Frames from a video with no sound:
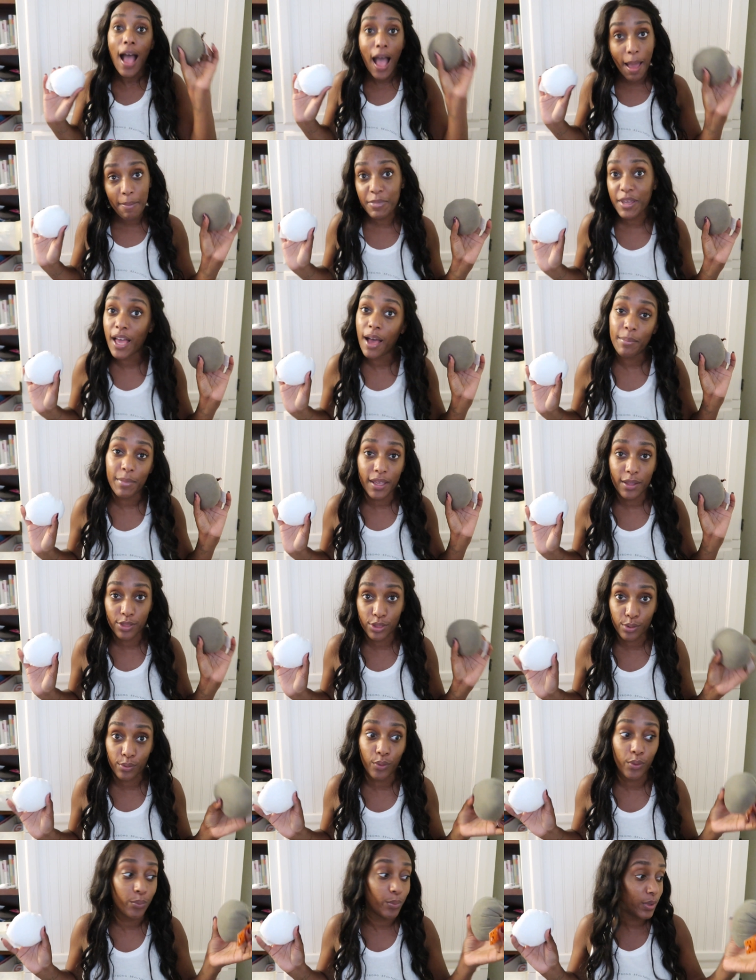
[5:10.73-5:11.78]
I'm coming
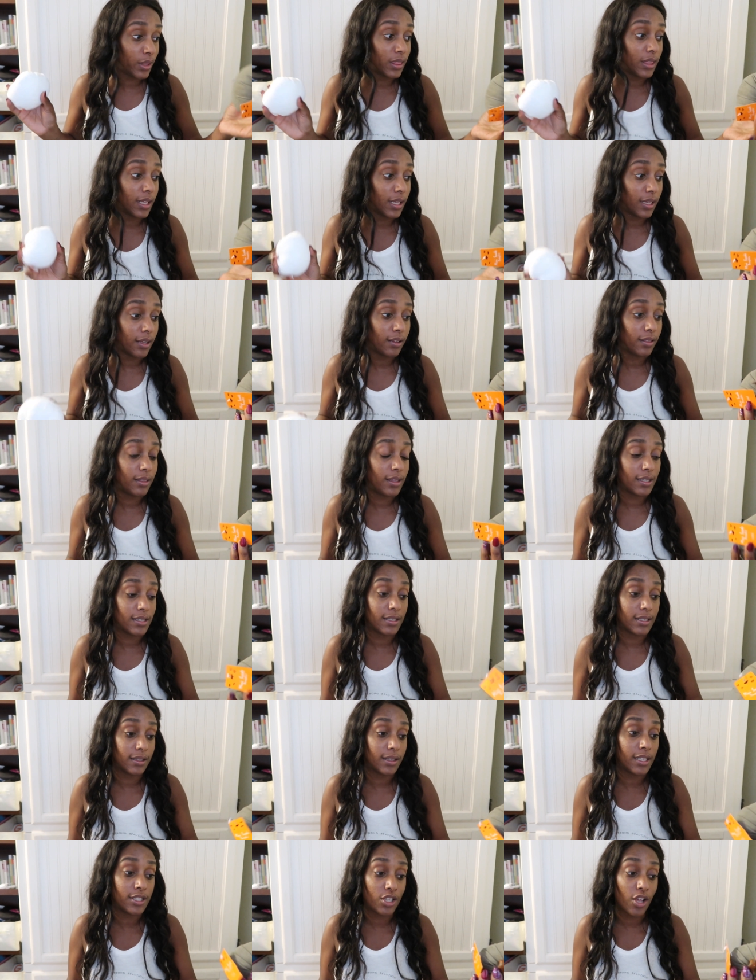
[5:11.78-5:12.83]
through with the,
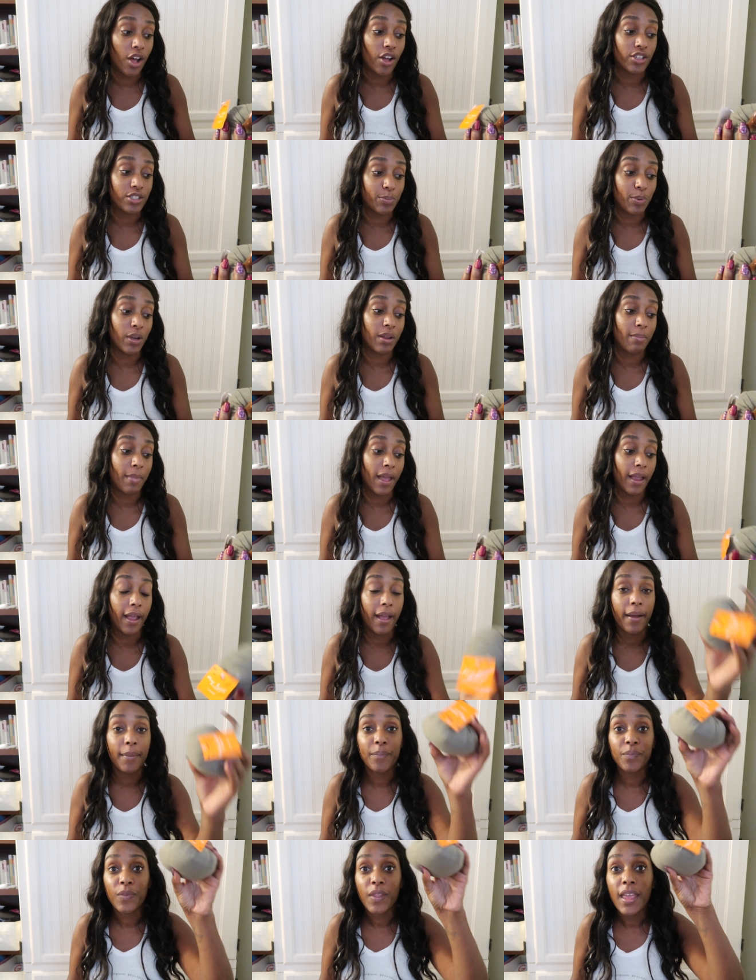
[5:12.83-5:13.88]
this, this haul is pretty mega.